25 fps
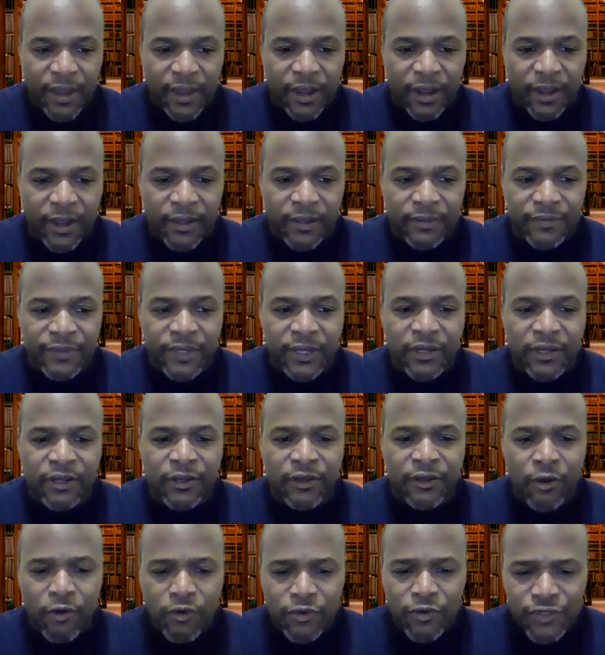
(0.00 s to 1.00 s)
the
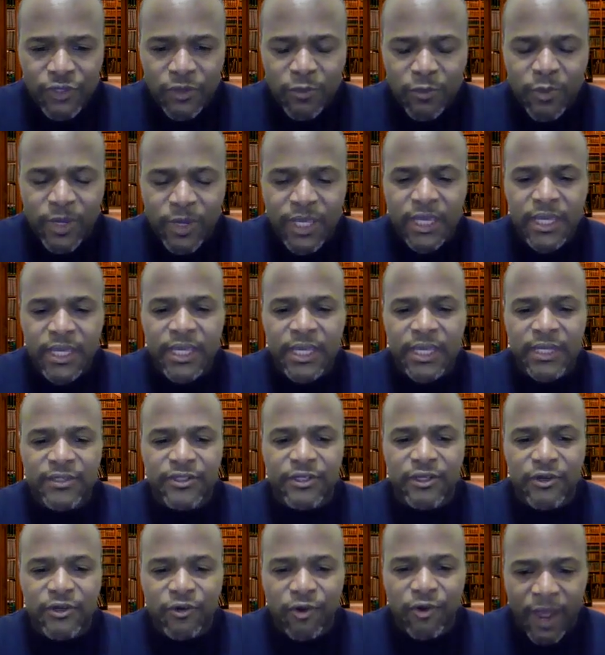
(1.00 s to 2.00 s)
closer we get
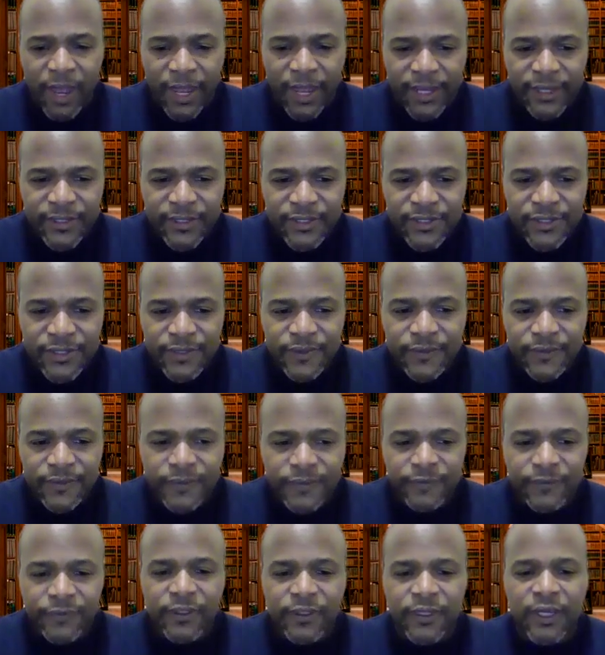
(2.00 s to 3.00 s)
to Christ
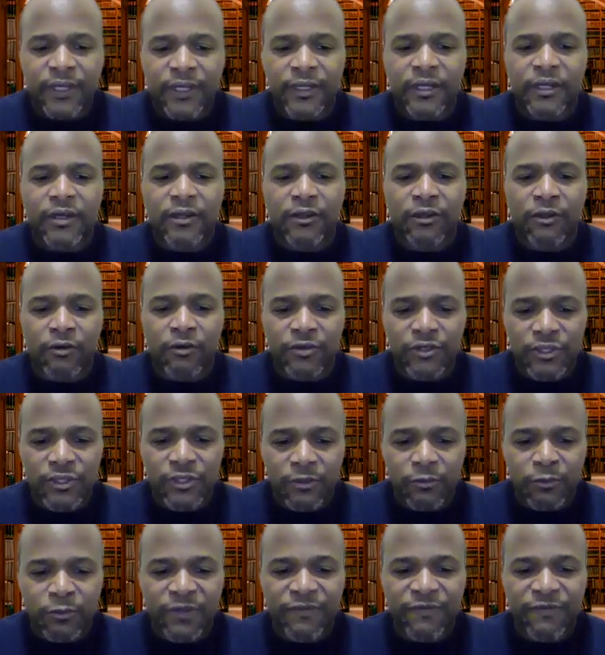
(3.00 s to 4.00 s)
and the closer
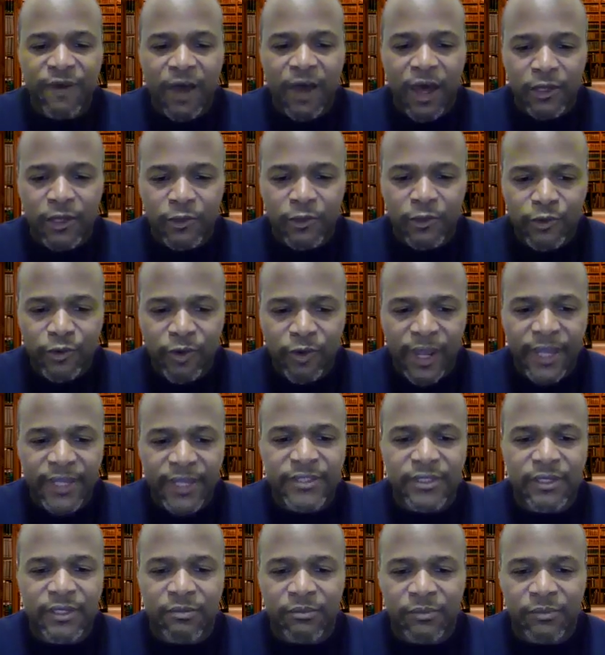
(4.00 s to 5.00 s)
that we follow
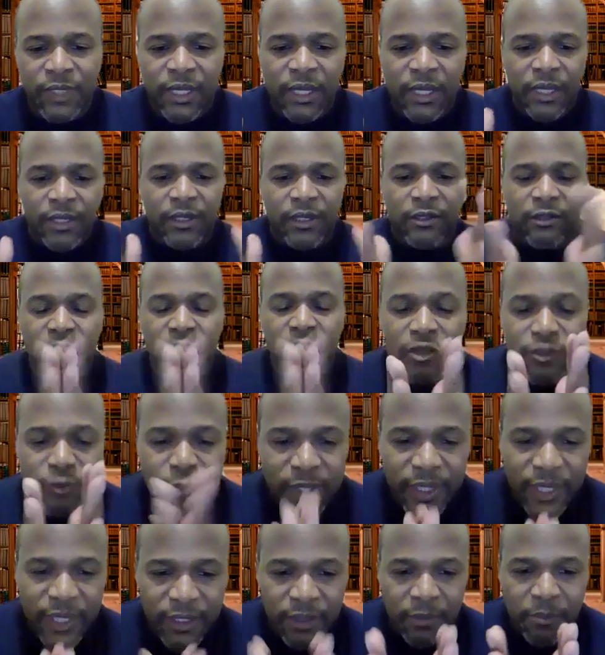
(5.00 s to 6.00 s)
Christ, and the
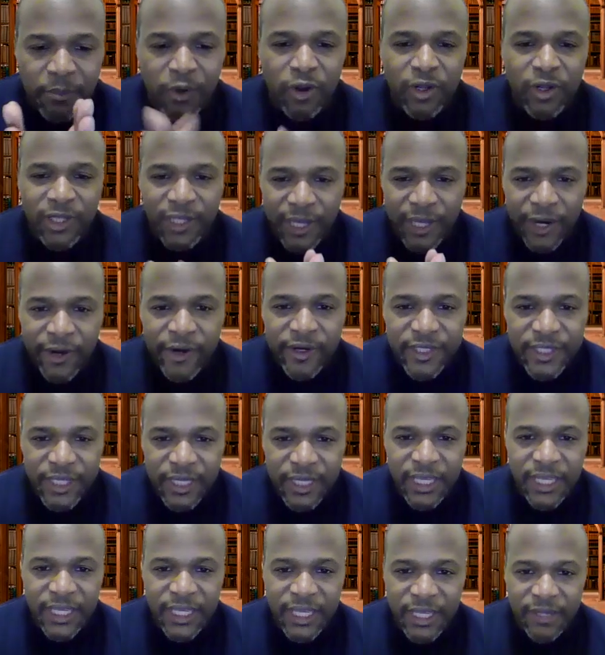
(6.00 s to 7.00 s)
closer we get, the more clarity
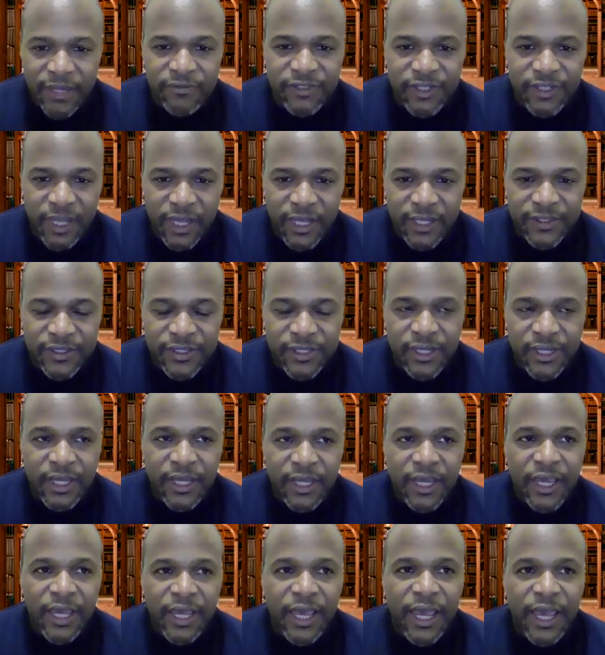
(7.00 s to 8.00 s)
he gives us
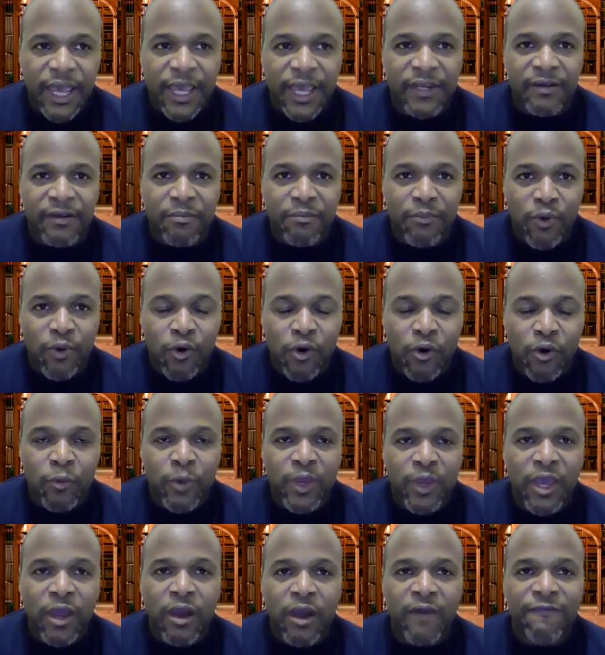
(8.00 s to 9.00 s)
and the more
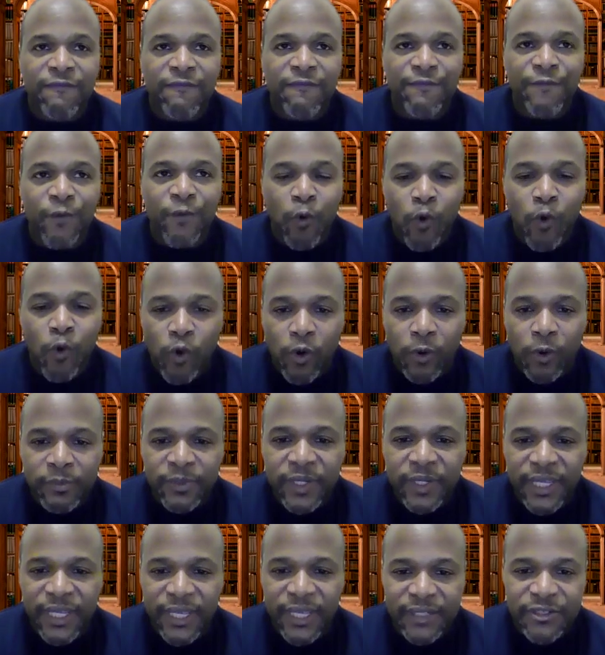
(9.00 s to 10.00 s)
we are
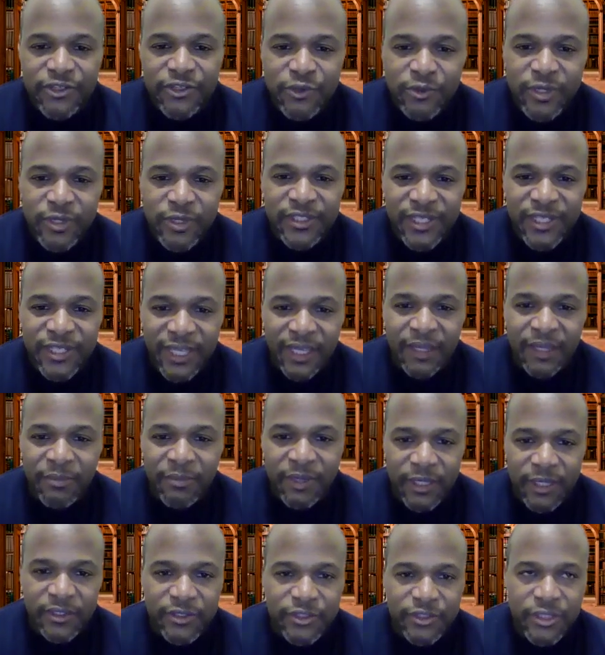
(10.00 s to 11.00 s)
formed into his
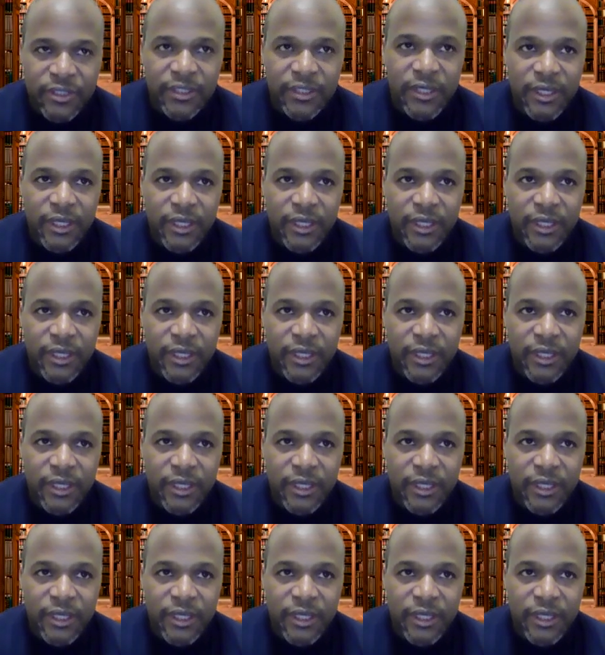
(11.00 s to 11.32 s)
image.